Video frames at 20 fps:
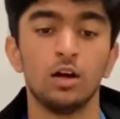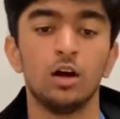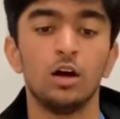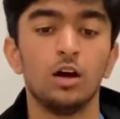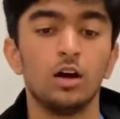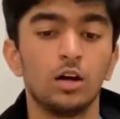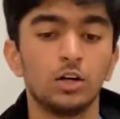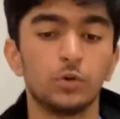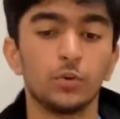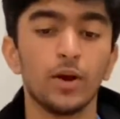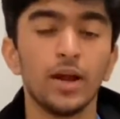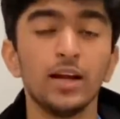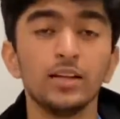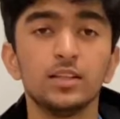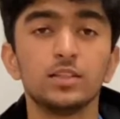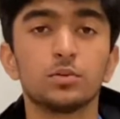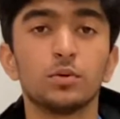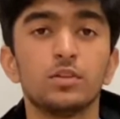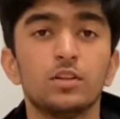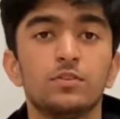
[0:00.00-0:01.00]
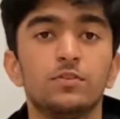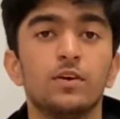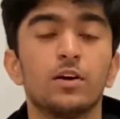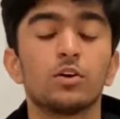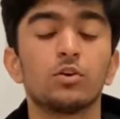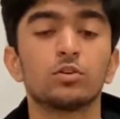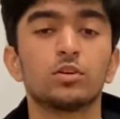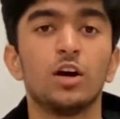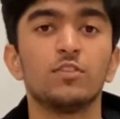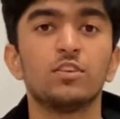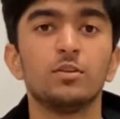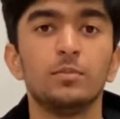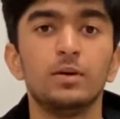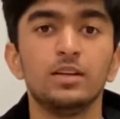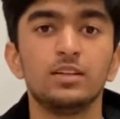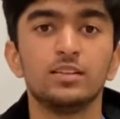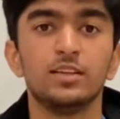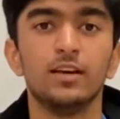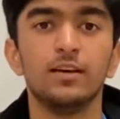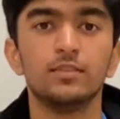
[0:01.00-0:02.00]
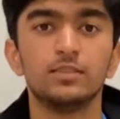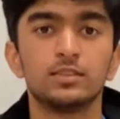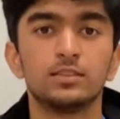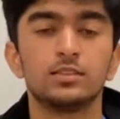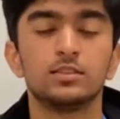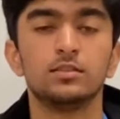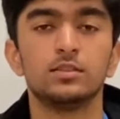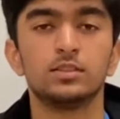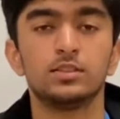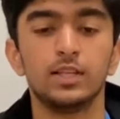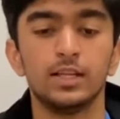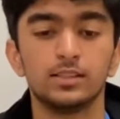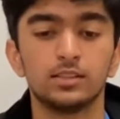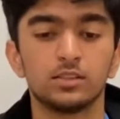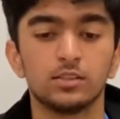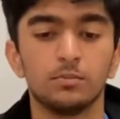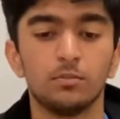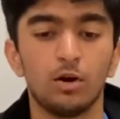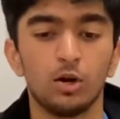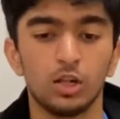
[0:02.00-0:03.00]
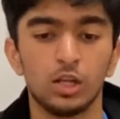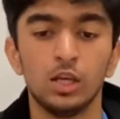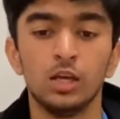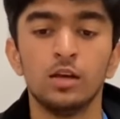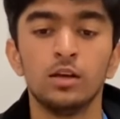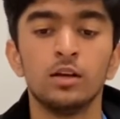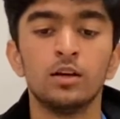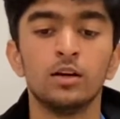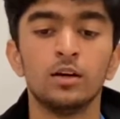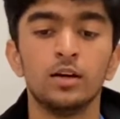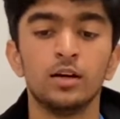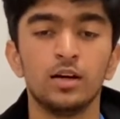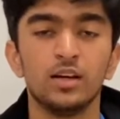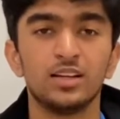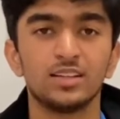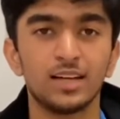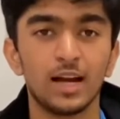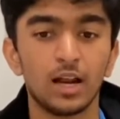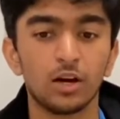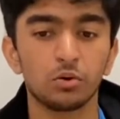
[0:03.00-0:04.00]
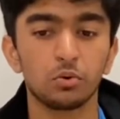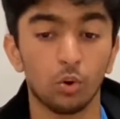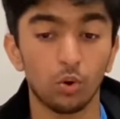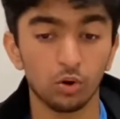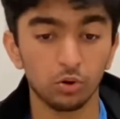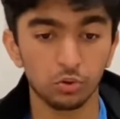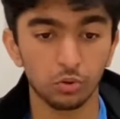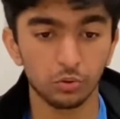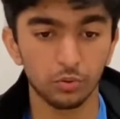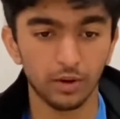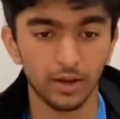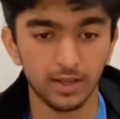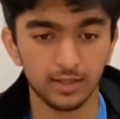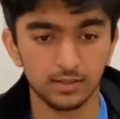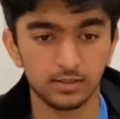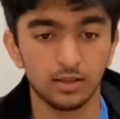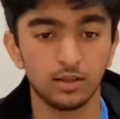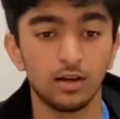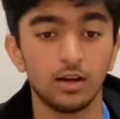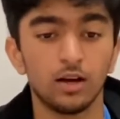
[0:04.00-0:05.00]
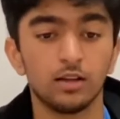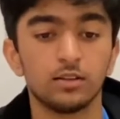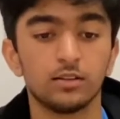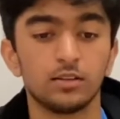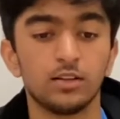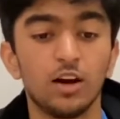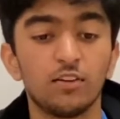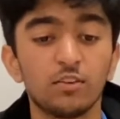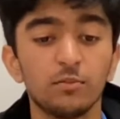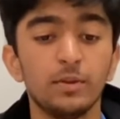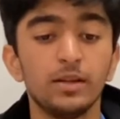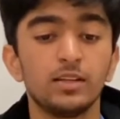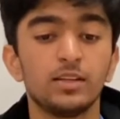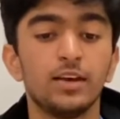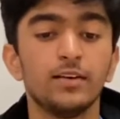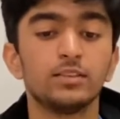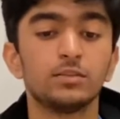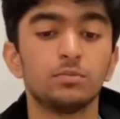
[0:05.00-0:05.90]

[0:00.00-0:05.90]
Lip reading: A grant is when the federal government gives states some money. In the categorical grants, the government gives